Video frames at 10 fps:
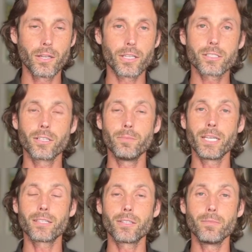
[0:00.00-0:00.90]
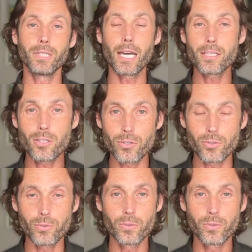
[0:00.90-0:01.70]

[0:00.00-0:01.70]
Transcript: that's going to make them like you